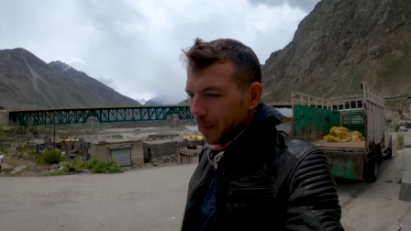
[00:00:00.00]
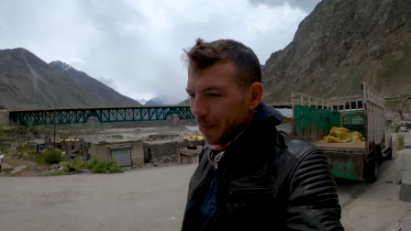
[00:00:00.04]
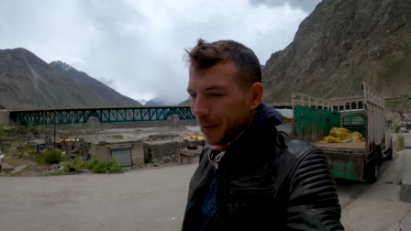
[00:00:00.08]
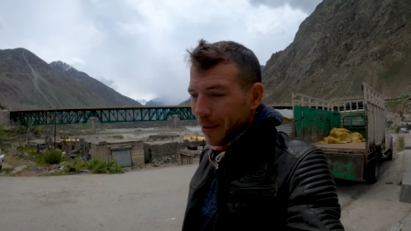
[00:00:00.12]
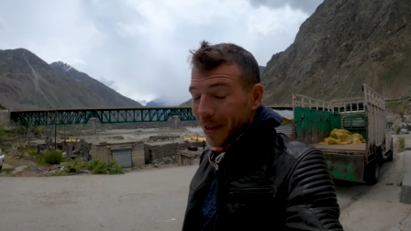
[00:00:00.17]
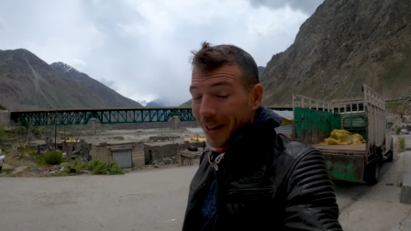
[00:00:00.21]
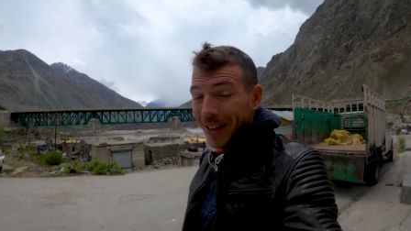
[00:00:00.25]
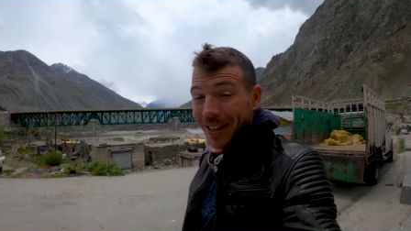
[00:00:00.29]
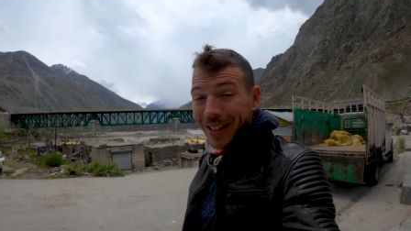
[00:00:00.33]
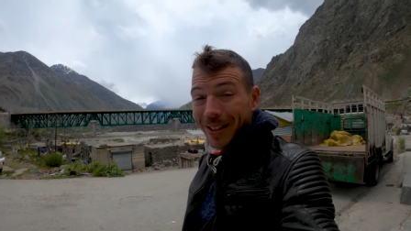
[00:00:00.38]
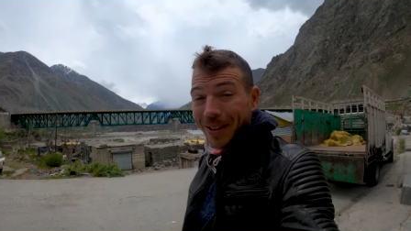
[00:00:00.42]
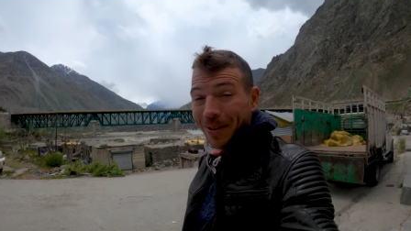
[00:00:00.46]
to
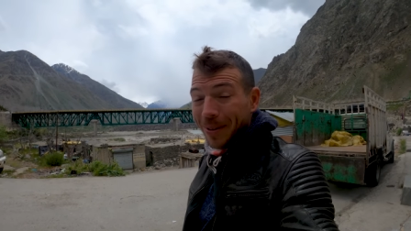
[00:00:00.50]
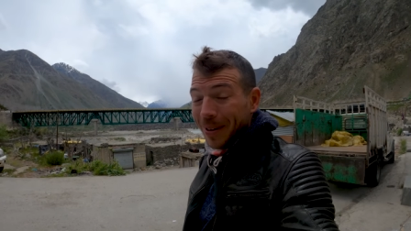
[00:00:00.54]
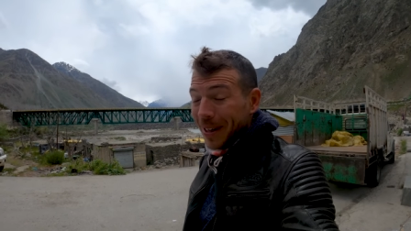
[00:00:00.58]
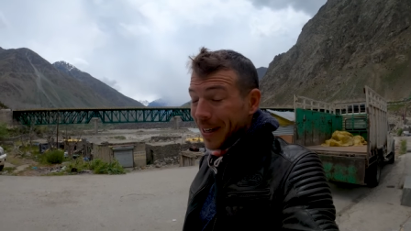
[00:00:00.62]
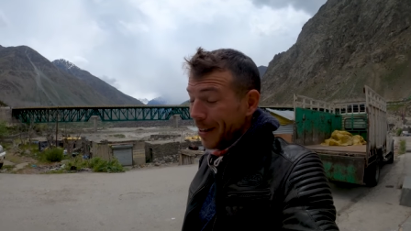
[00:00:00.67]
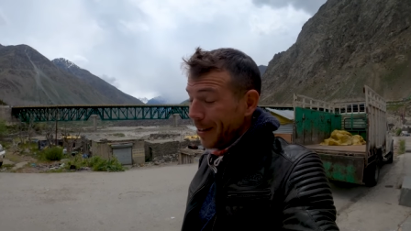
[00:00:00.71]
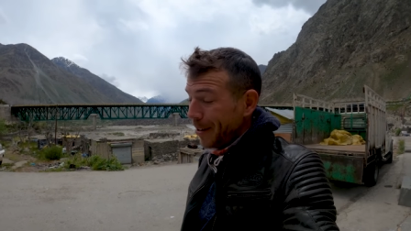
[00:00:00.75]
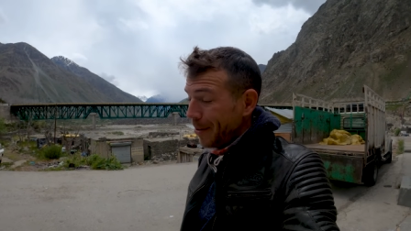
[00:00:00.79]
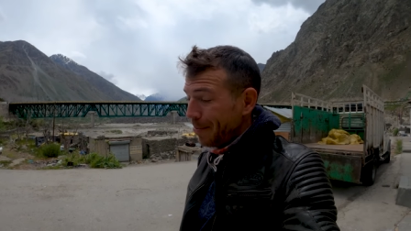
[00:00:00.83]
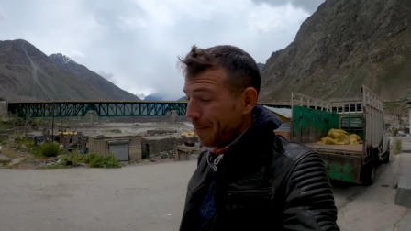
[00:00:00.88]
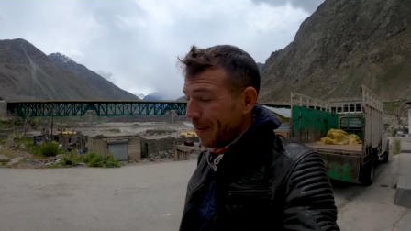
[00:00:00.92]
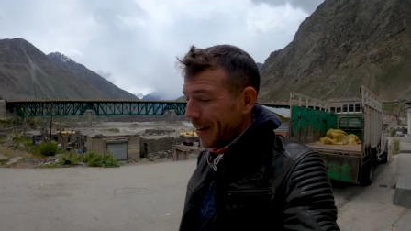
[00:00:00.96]
be honest.
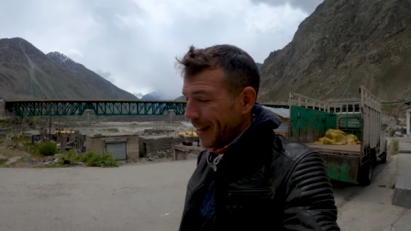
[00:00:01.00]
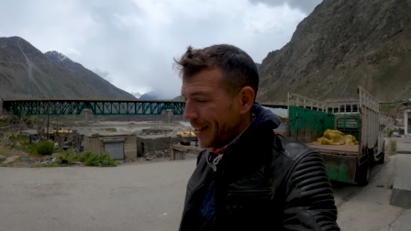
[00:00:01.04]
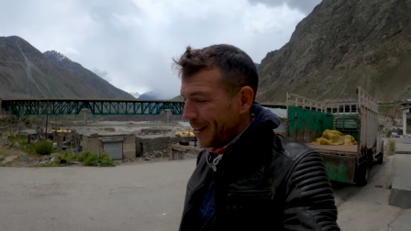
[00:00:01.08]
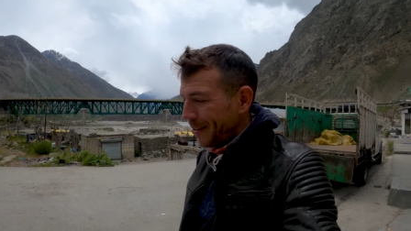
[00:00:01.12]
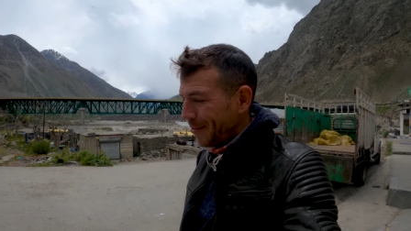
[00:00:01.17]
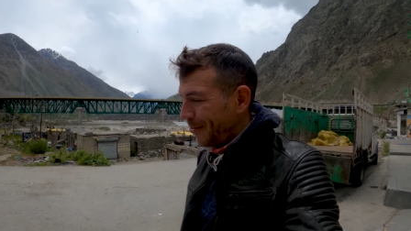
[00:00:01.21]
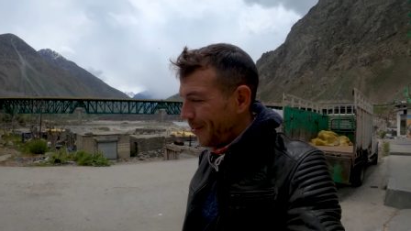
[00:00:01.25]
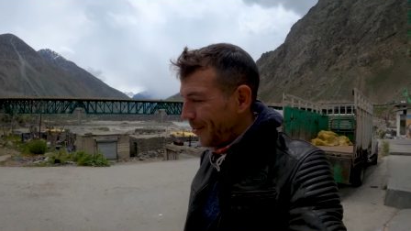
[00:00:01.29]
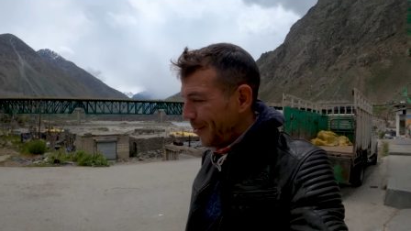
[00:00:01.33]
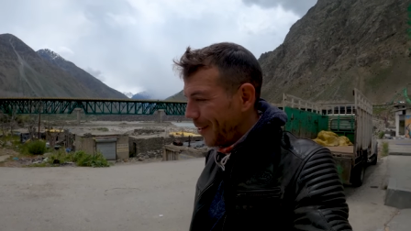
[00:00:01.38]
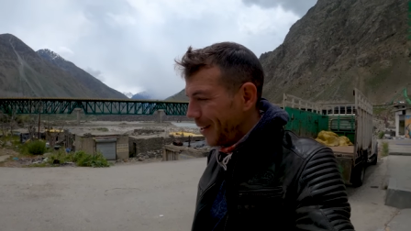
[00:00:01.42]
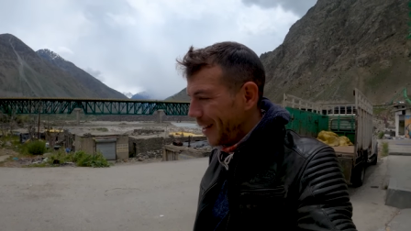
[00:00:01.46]
The
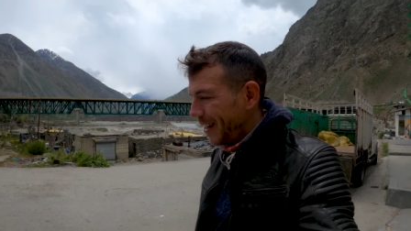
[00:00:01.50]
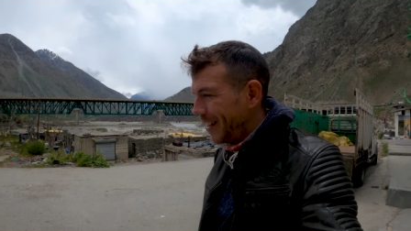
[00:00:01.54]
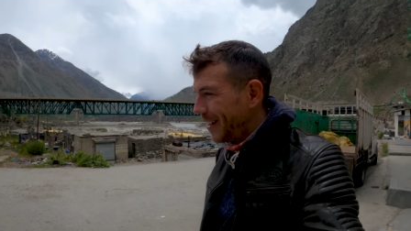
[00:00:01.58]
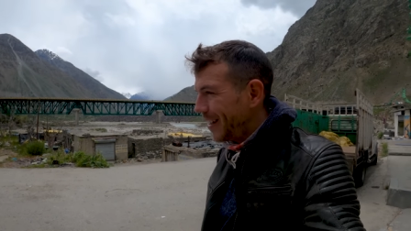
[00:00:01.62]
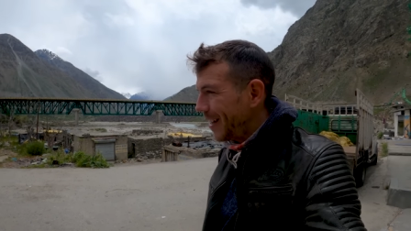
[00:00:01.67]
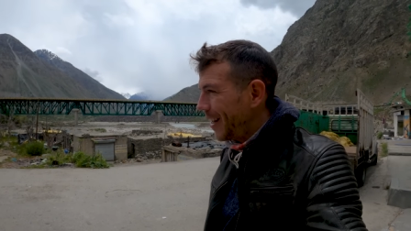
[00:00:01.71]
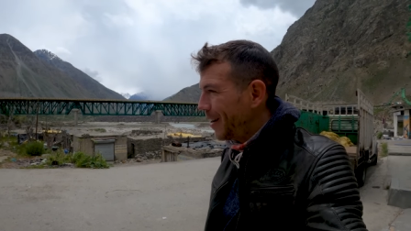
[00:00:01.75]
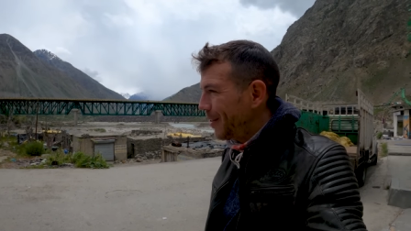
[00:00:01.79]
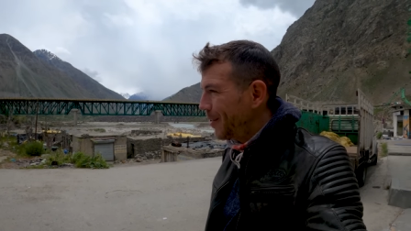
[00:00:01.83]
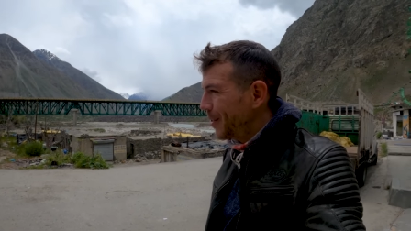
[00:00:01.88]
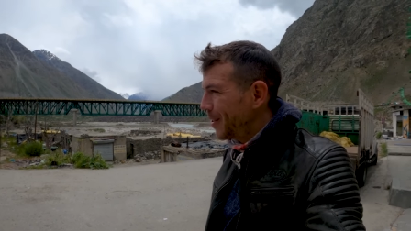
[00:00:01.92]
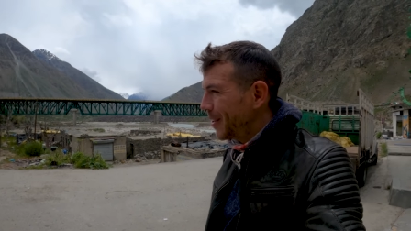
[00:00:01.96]
past
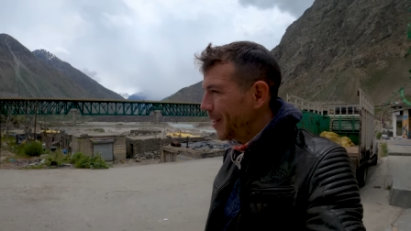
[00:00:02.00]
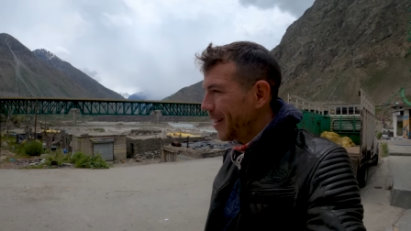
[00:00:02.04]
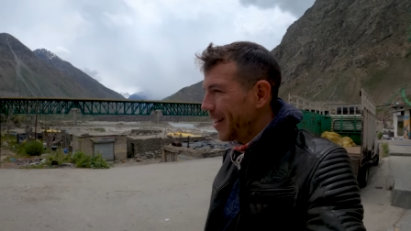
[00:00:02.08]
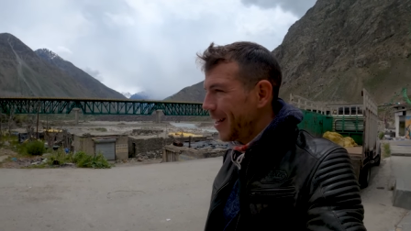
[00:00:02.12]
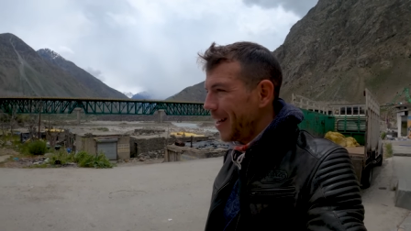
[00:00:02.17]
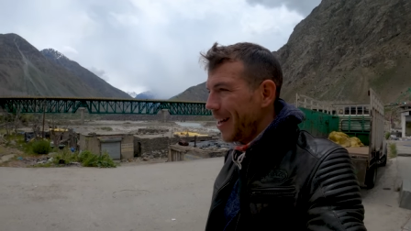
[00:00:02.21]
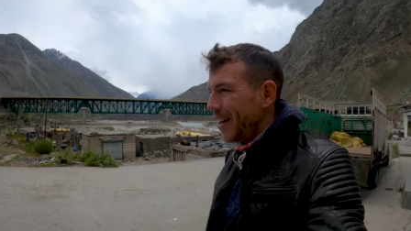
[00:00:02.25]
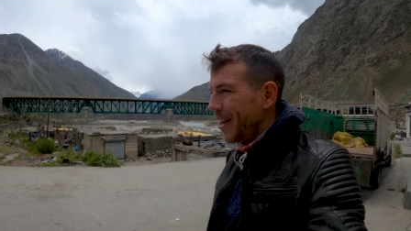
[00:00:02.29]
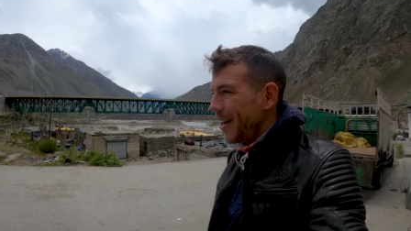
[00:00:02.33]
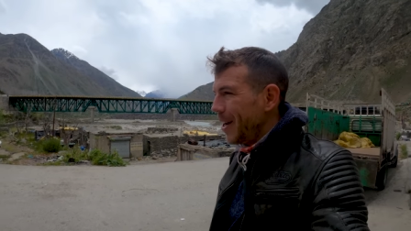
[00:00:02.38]
48 hours